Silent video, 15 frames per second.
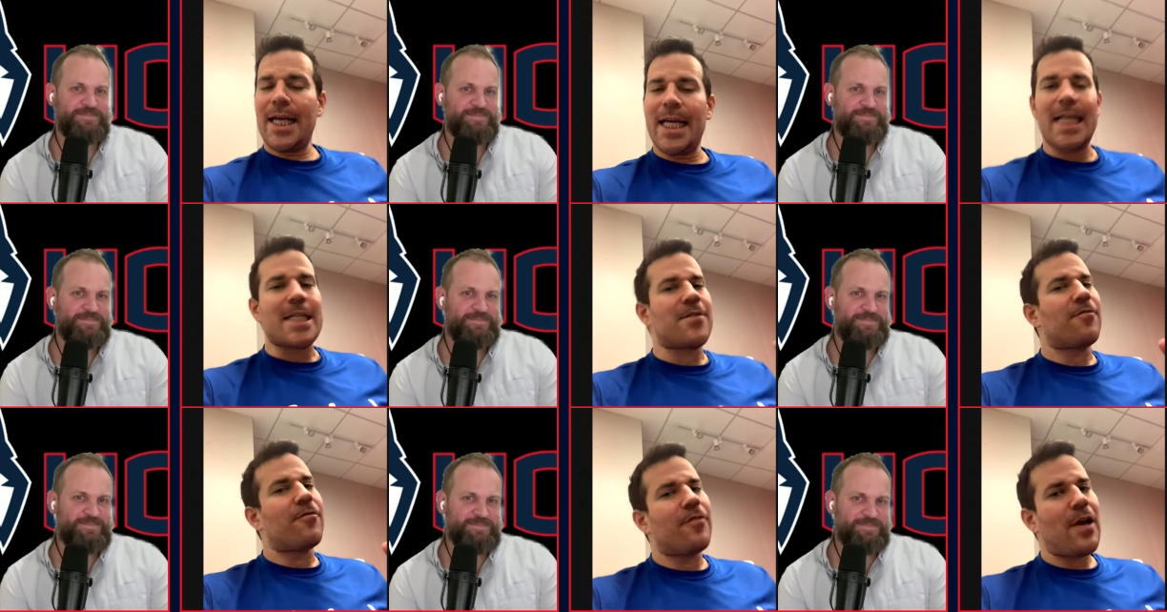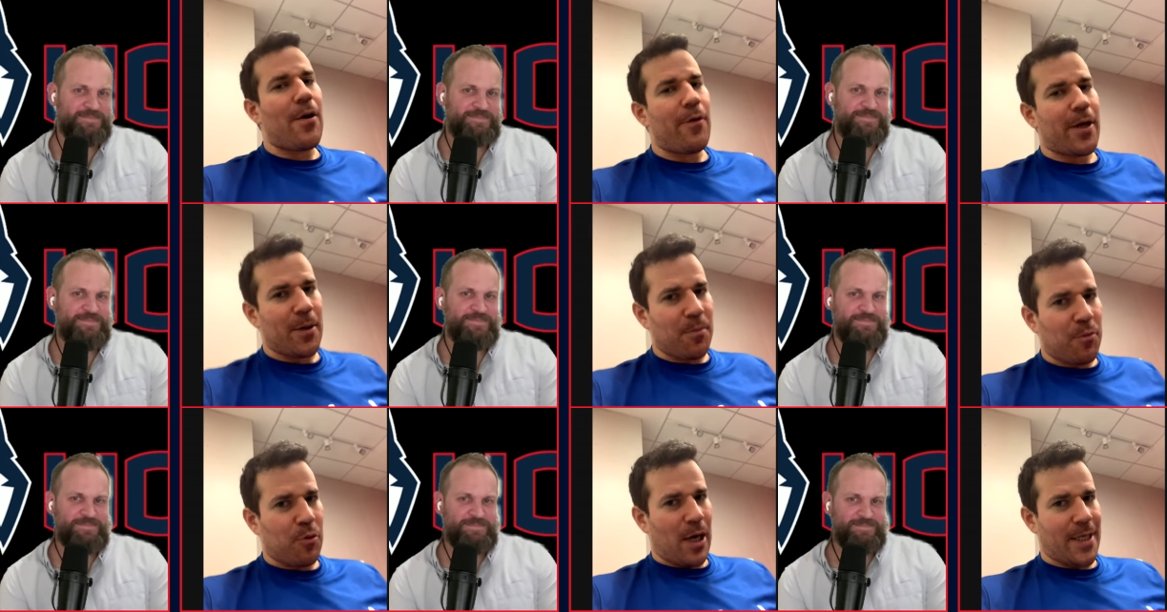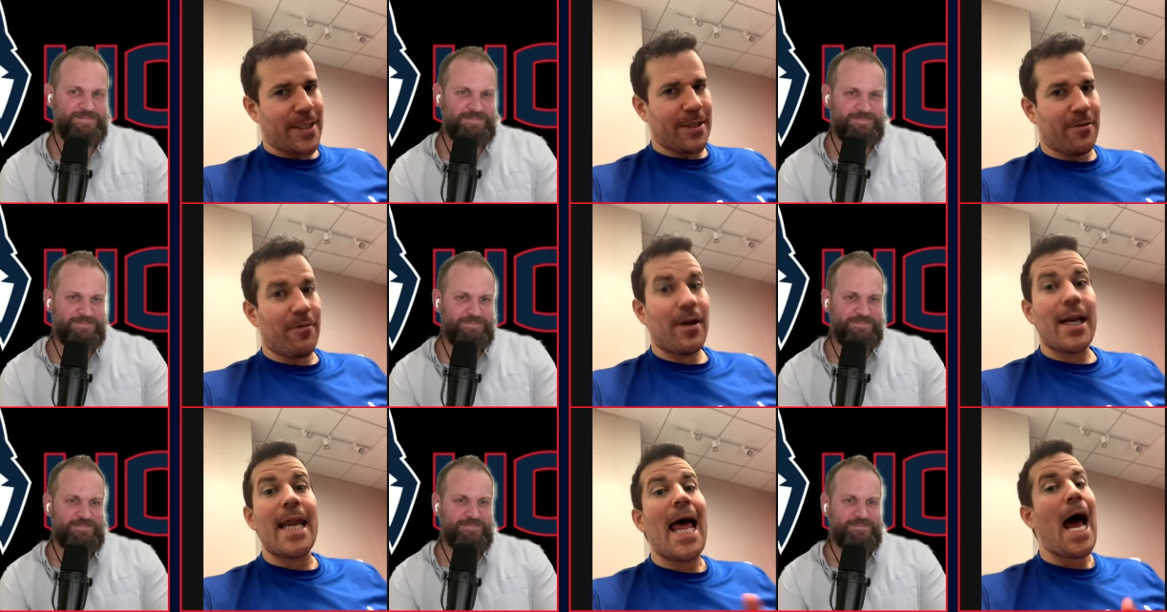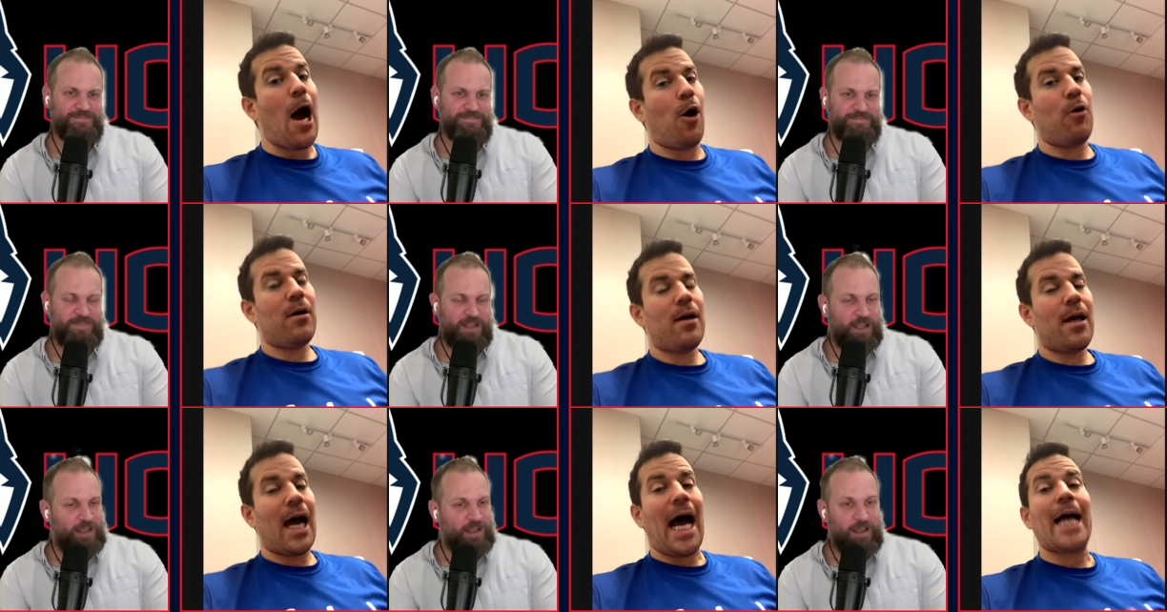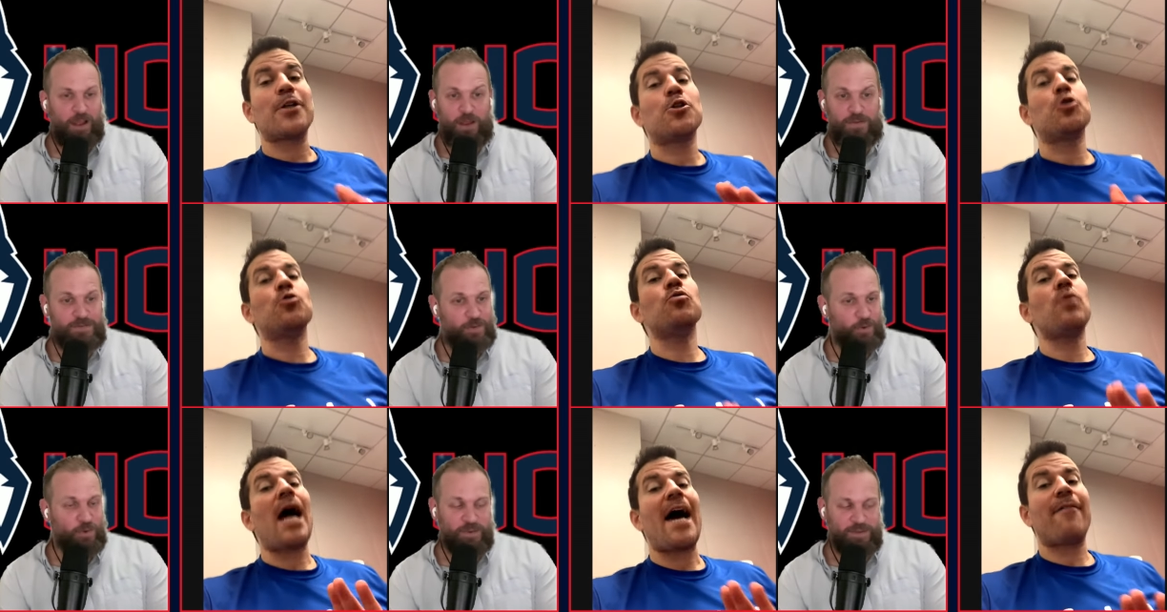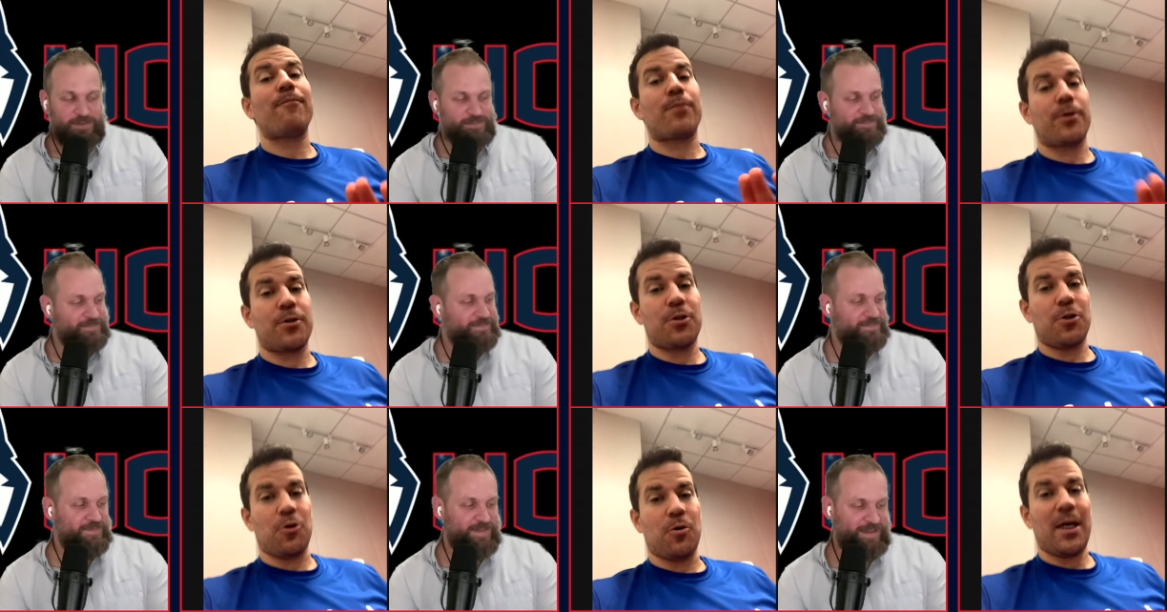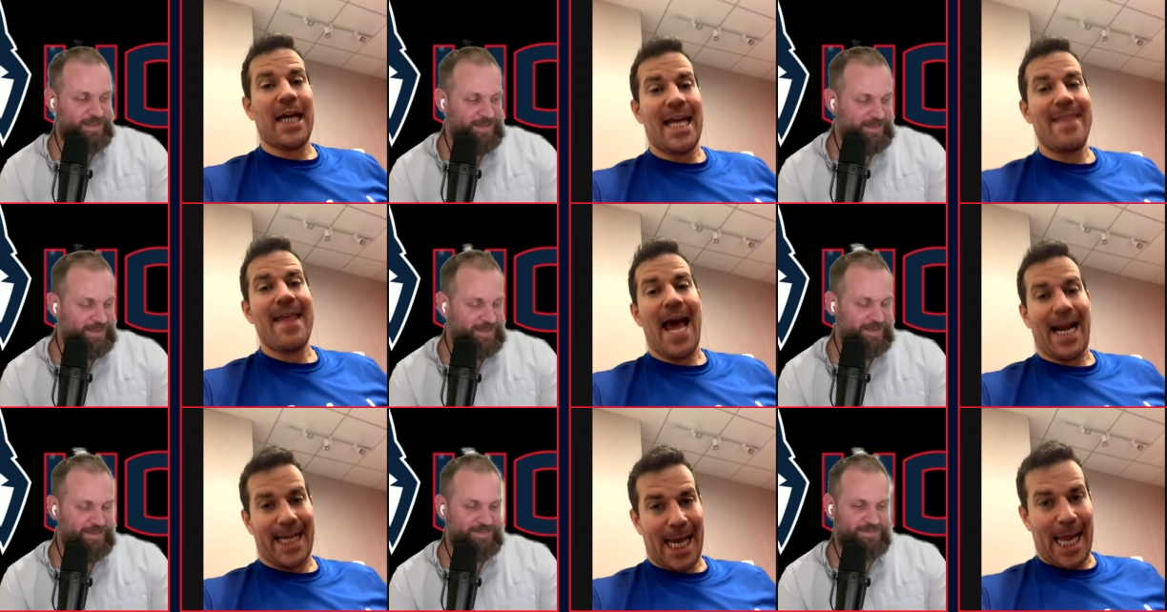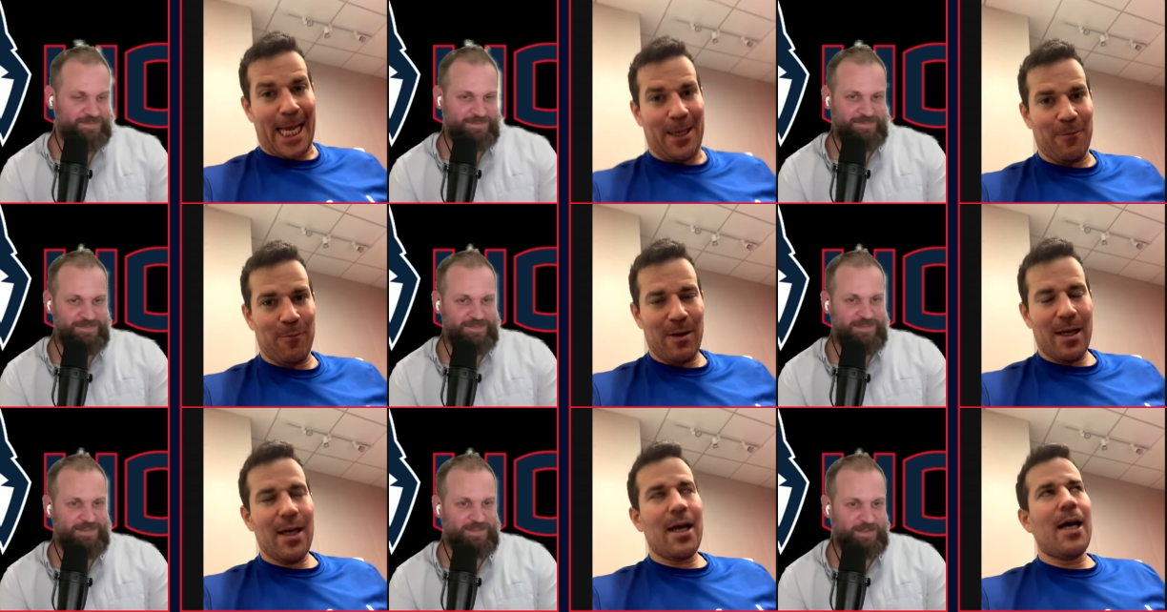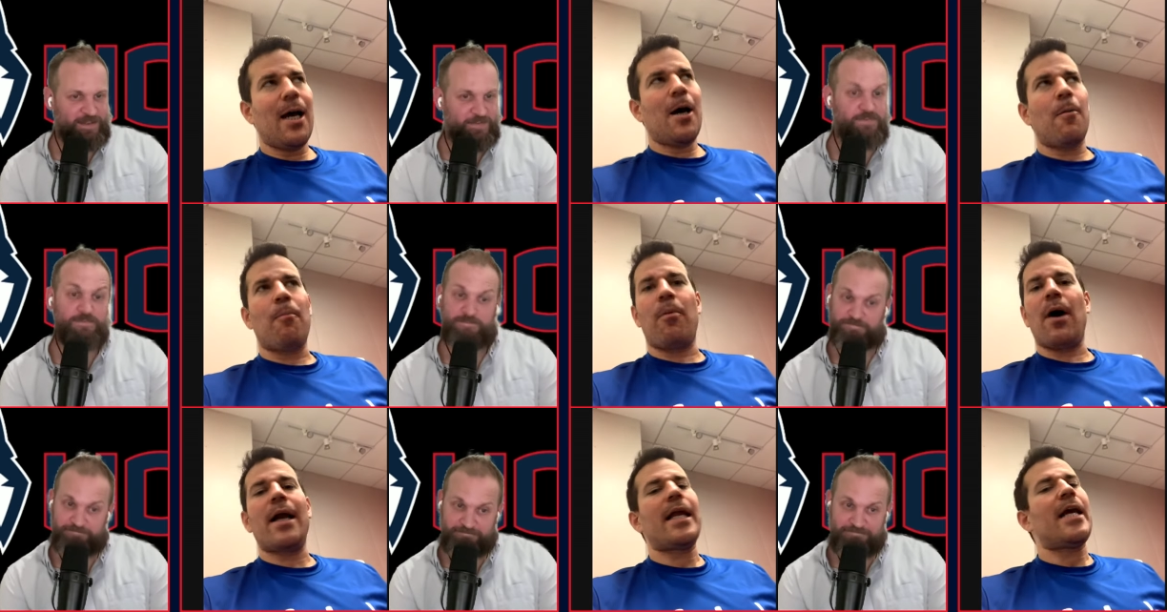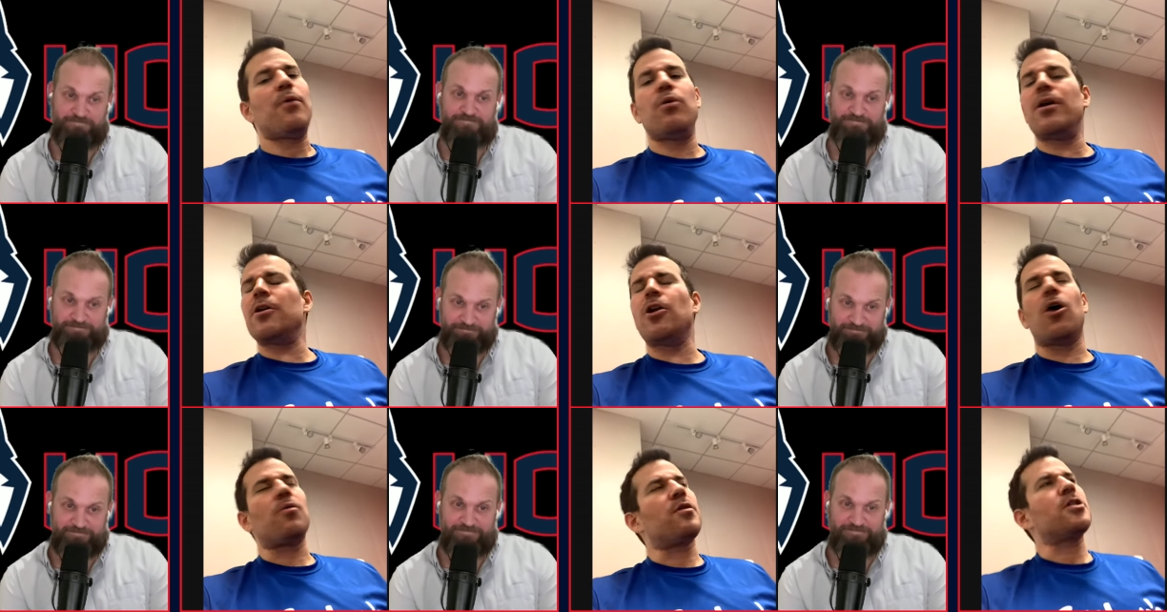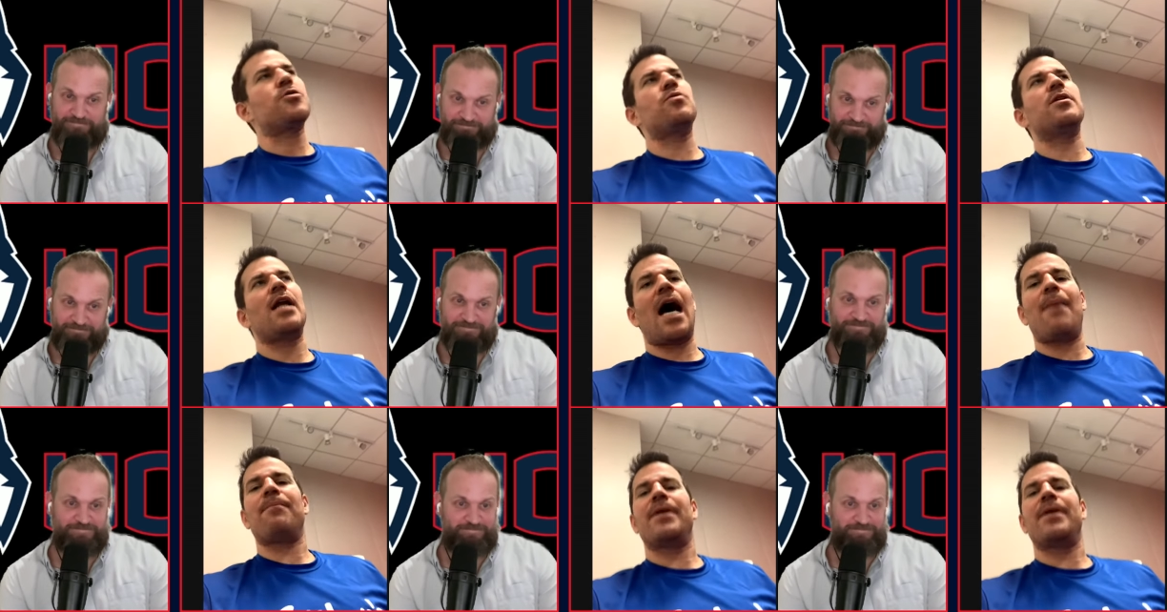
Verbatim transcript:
Speaker 1: is very impressive. Now, I do oh. have Purdue in that game. But it would no, this would not